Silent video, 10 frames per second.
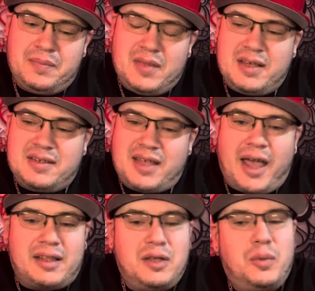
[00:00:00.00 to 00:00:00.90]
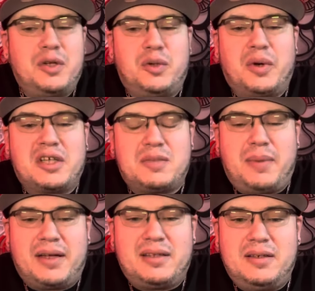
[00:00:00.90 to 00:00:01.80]
exactly what you
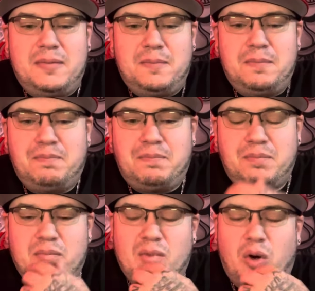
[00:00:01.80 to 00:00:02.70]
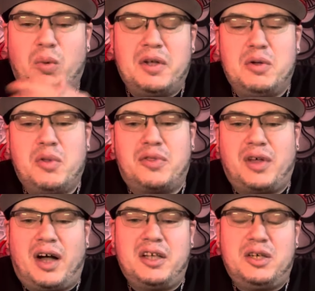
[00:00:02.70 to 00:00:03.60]
expected or what you
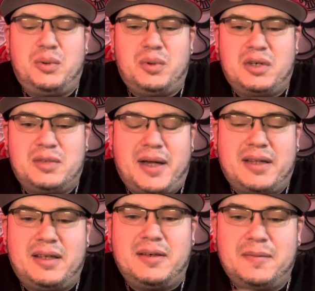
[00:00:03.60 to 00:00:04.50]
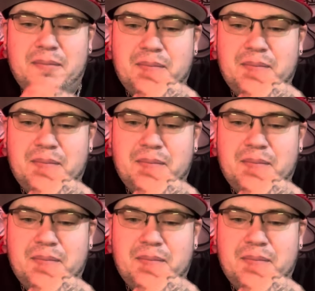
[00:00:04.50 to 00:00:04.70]
thought you were expecting,